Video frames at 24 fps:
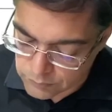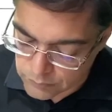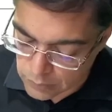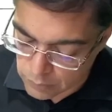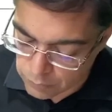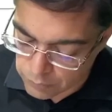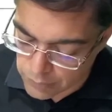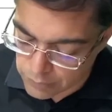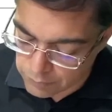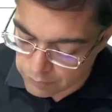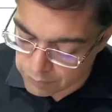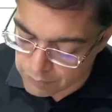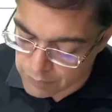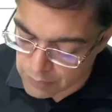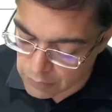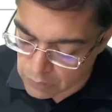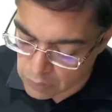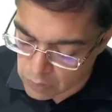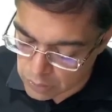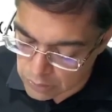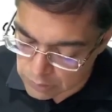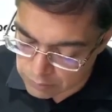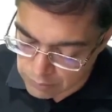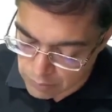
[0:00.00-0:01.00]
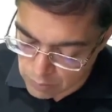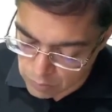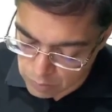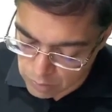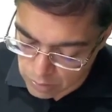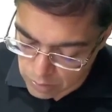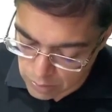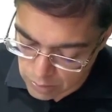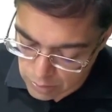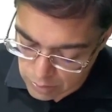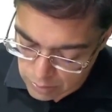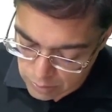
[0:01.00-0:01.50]
Whenever we are talking about
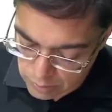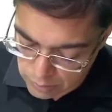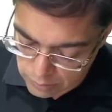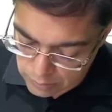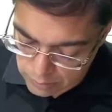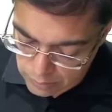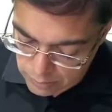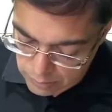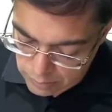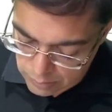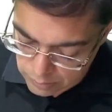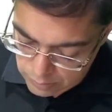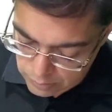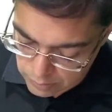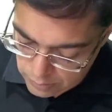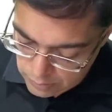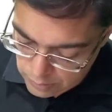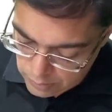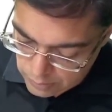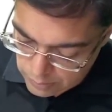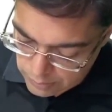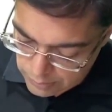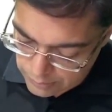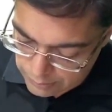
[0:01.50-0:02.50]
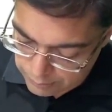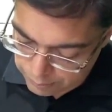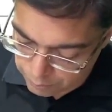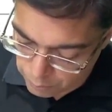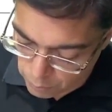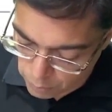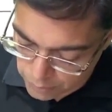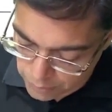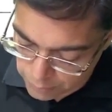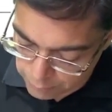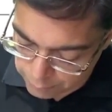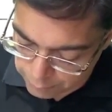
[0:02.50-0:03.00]
the
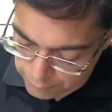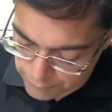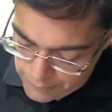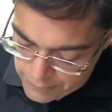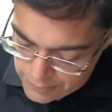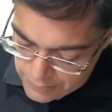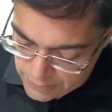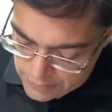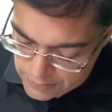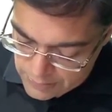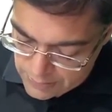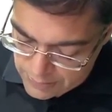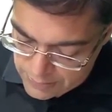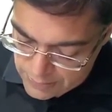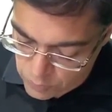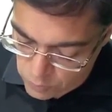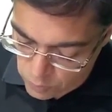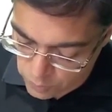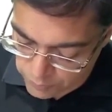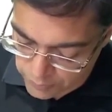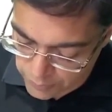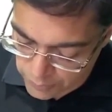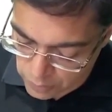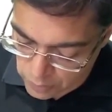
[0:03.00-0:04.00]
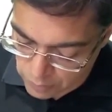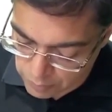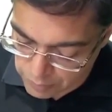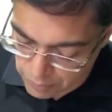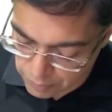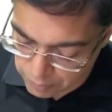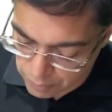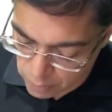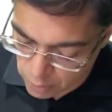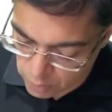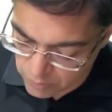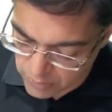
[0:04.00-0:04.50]
important features, this is what we need to
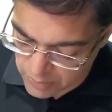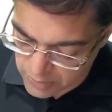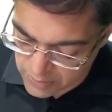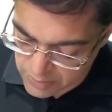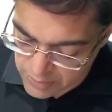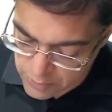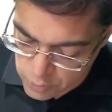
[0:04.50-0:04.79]
remember over here.